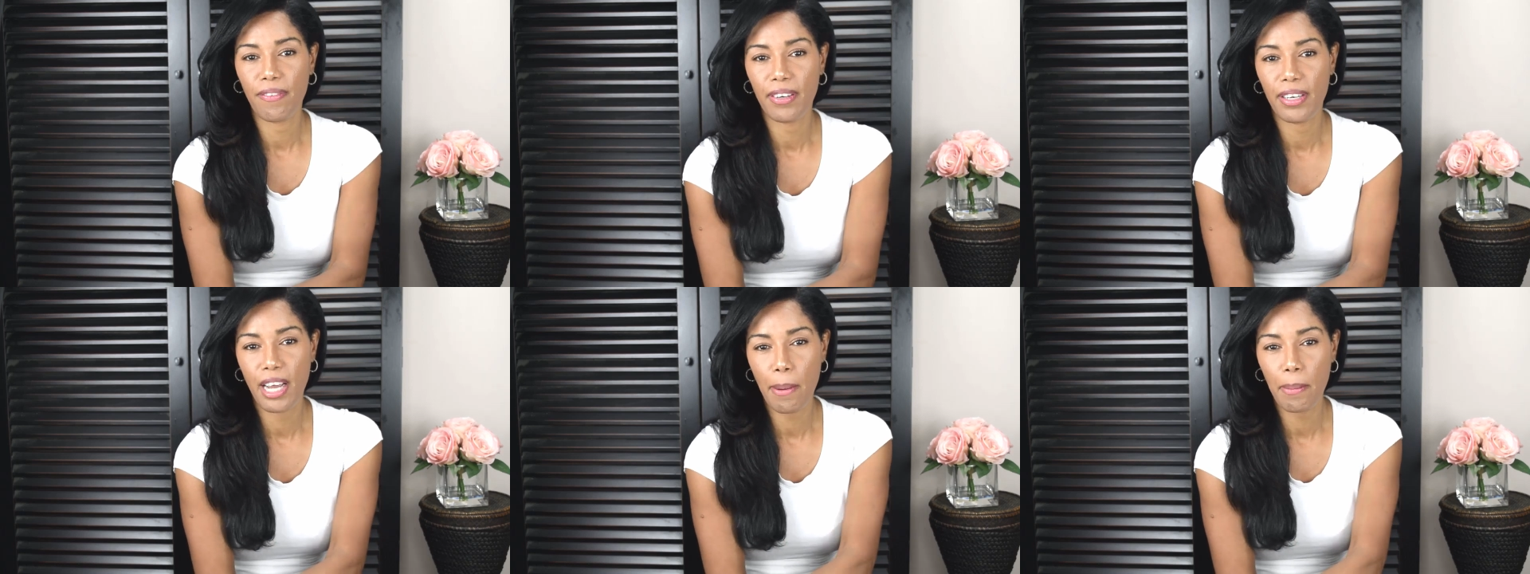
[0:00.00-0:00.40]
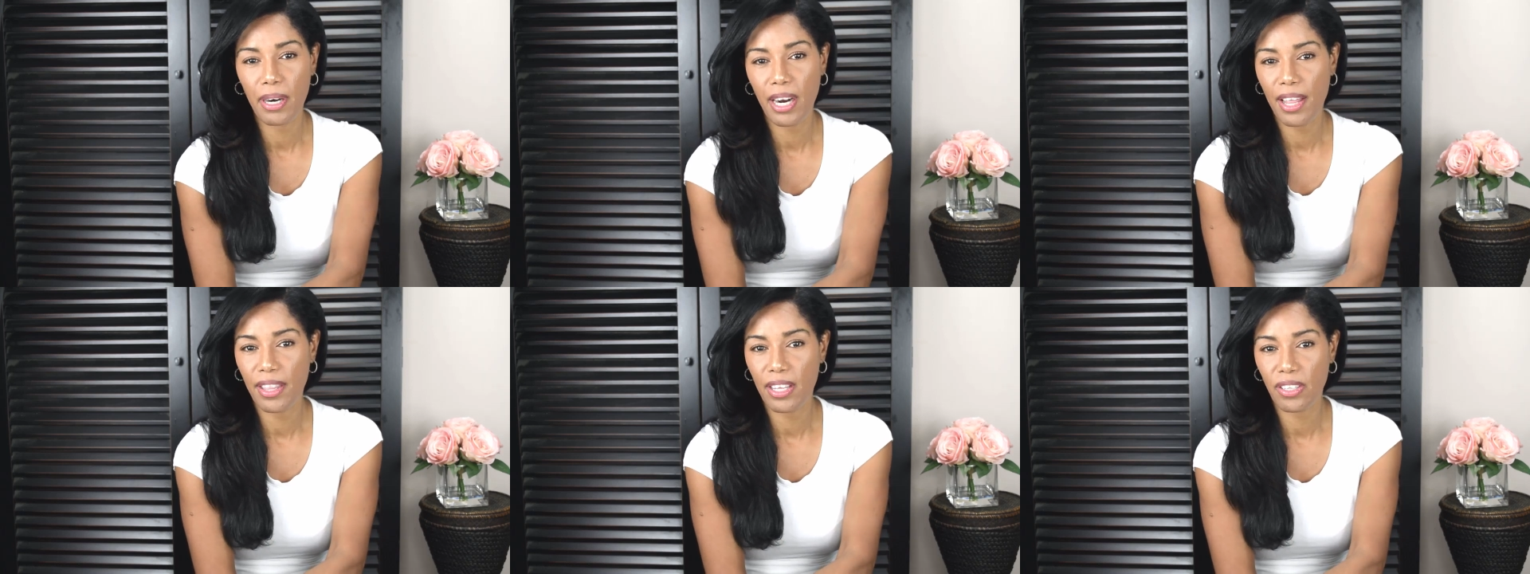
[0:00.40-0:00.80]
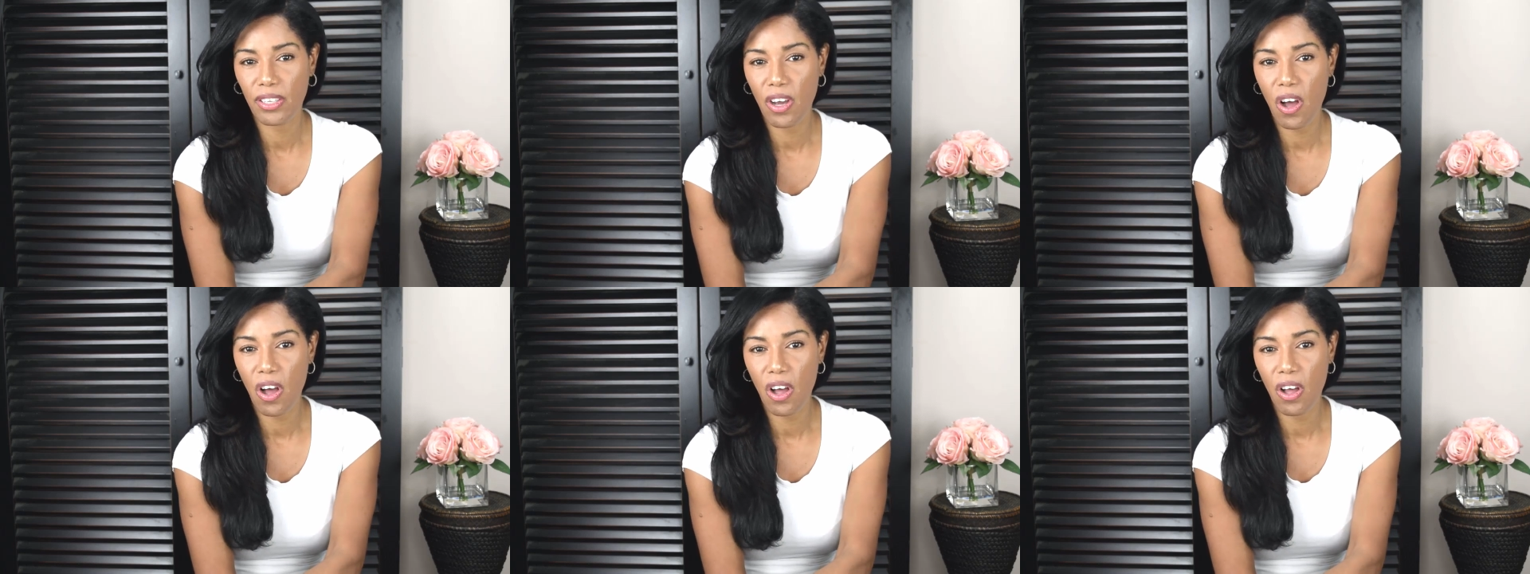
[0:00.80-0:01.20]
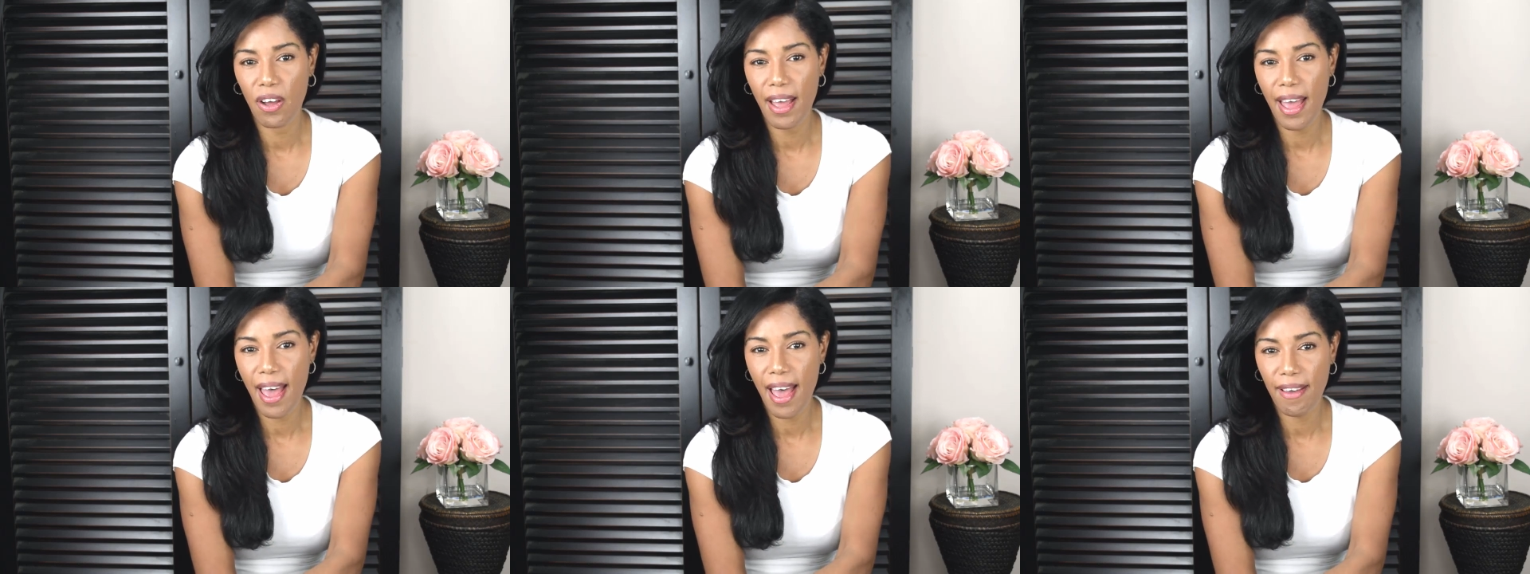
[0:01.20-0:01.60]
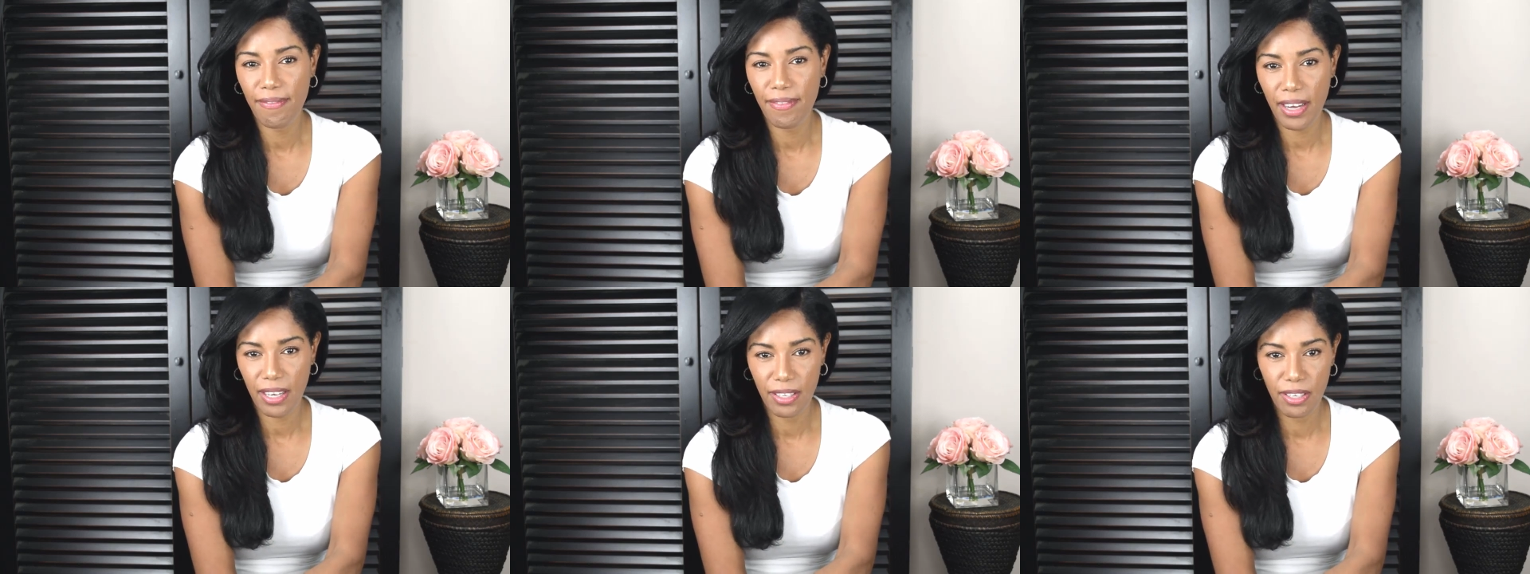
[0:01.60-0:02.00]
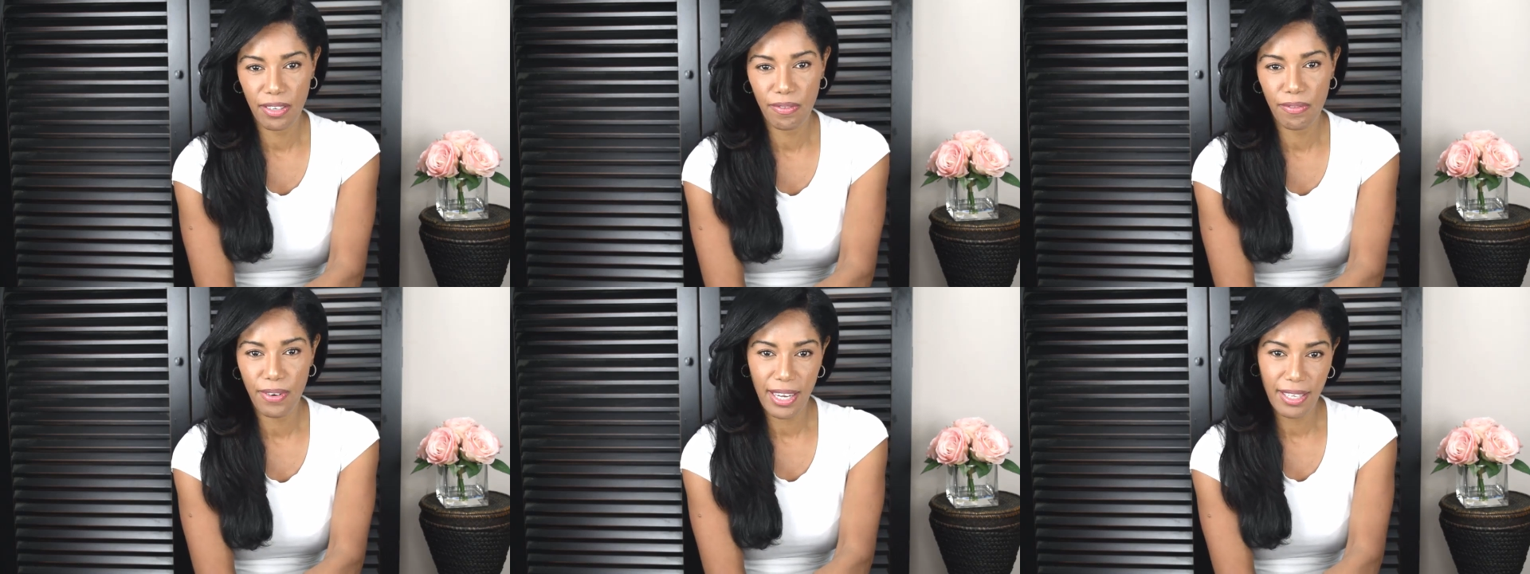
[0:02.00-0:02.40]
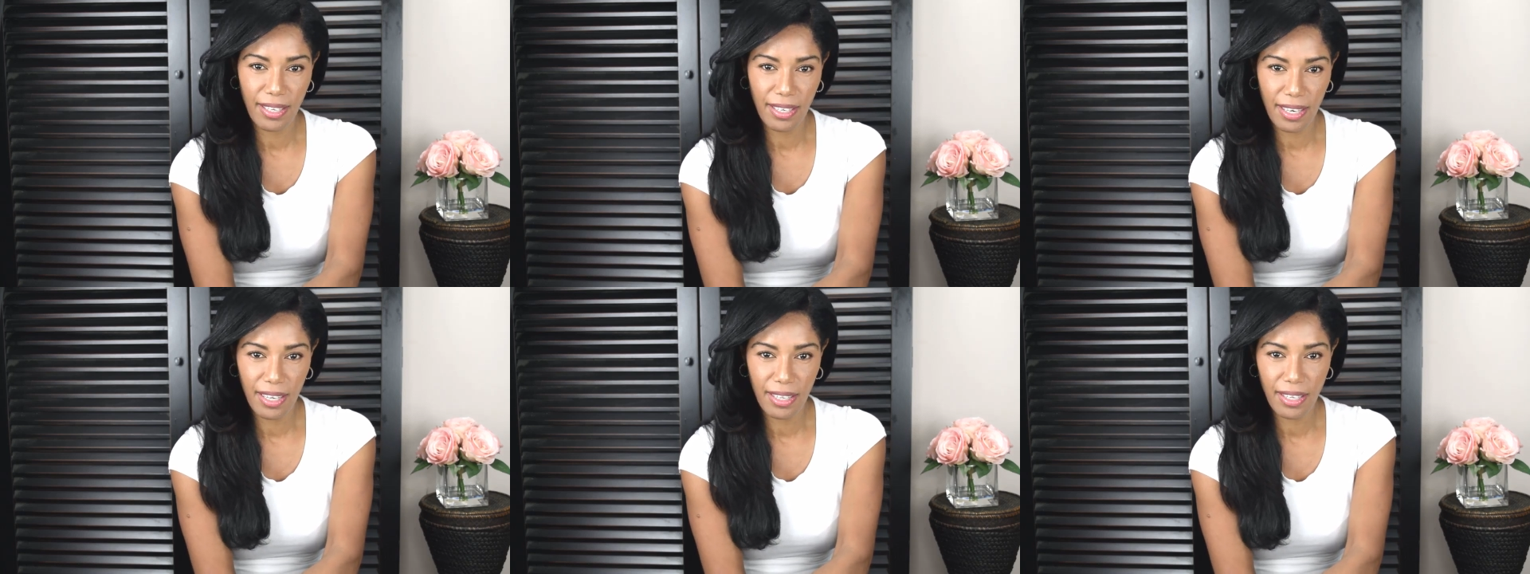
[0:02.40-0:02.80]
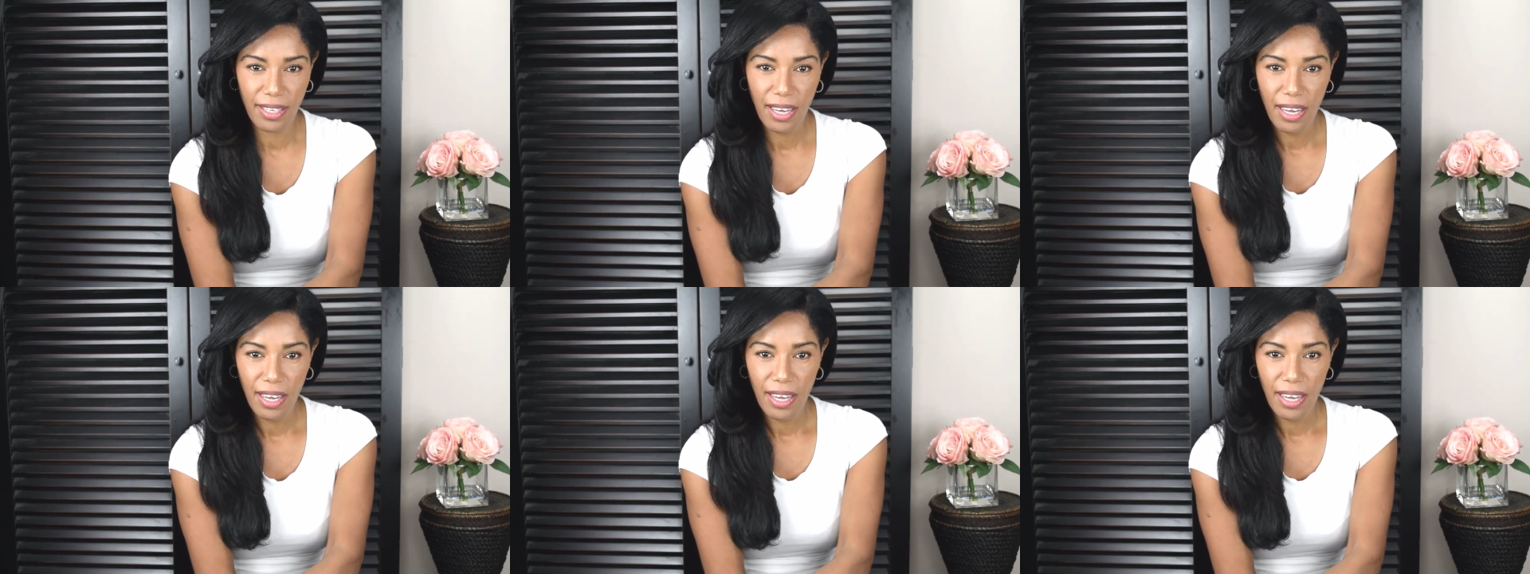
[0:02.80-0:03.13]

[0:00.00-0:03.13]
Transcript: phenomenon that's called affective resonance.